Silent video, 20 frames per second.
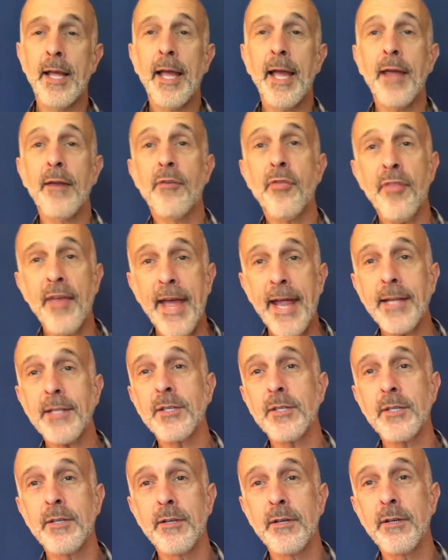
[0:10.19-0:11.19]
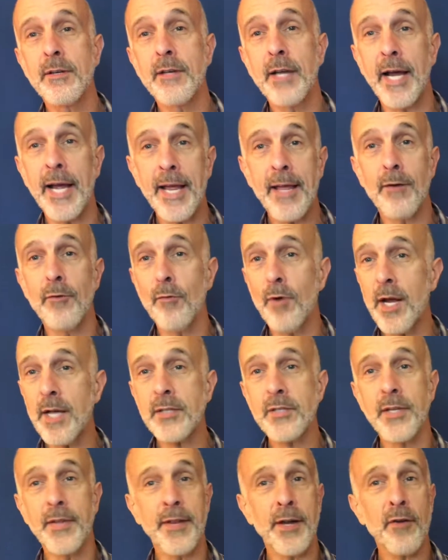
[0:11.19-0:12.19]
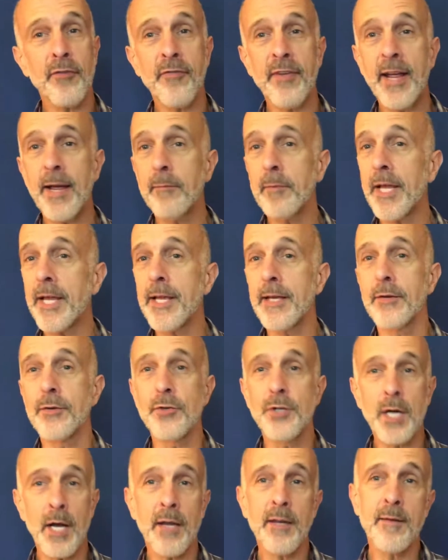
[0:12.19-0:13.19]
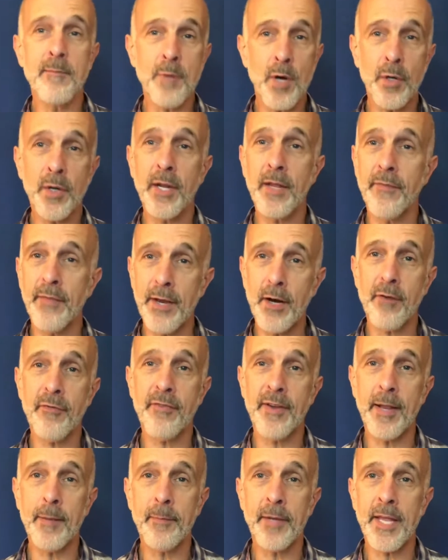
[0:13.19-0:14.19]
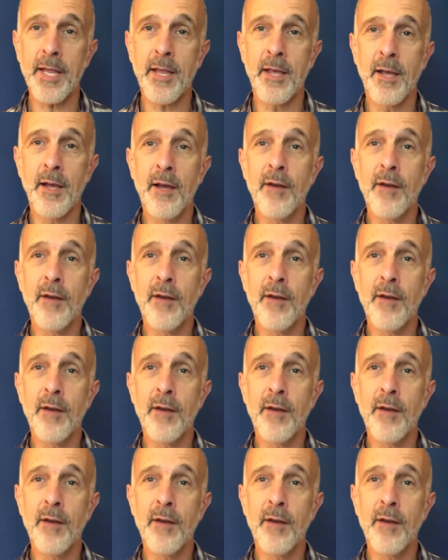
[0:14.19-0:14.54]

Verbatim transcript: And thanks, Diane, Russ and their family, and John and Mona and their family,